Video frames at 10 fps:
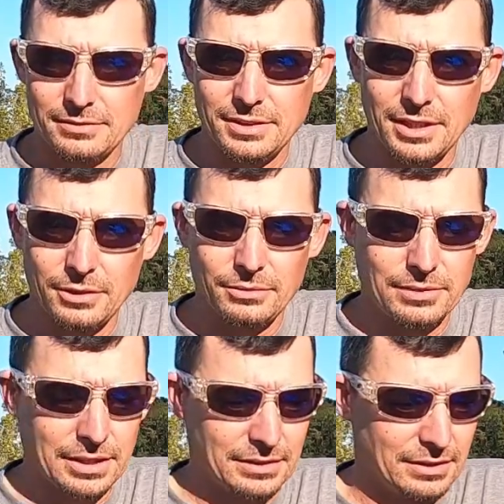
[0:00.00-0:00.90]
you know,
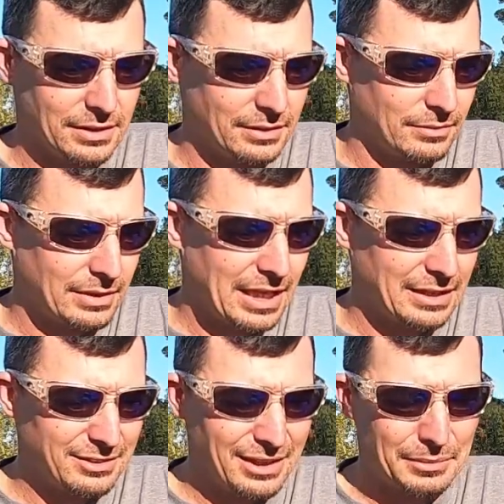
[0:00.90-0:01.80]
and kind
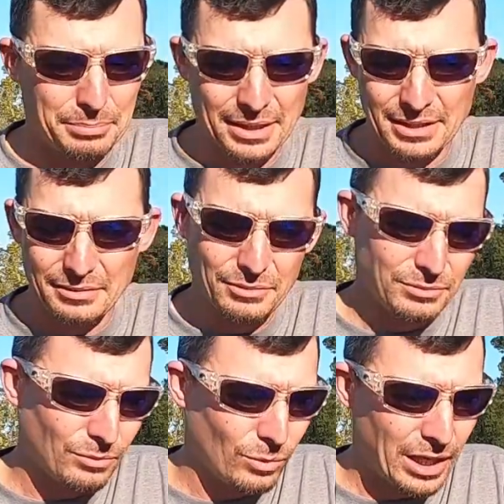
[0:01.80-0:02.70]
of try to pick
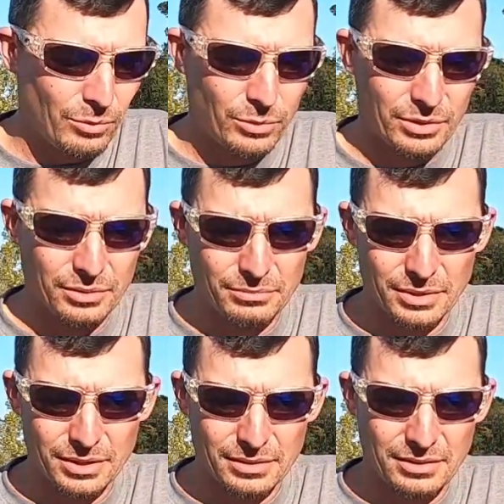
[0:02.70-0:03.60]
what I want
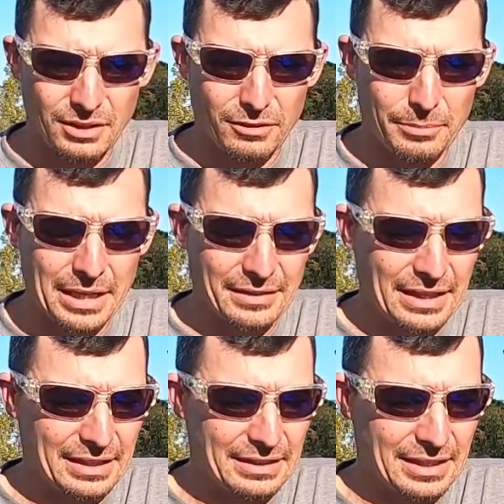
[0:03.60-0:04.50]
to talk about
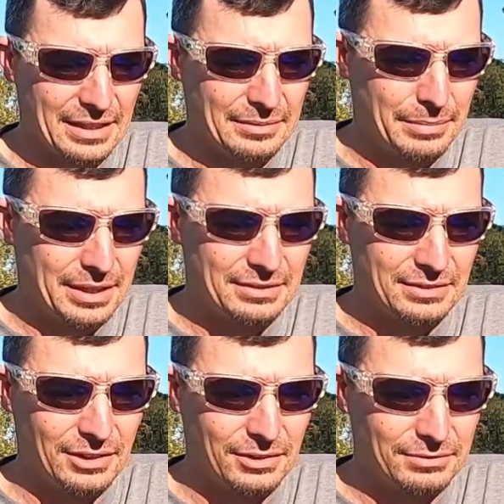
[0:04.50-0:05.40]
that day
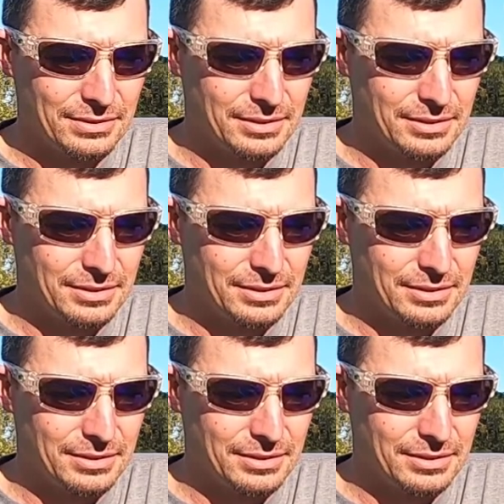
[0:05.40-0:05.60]
based off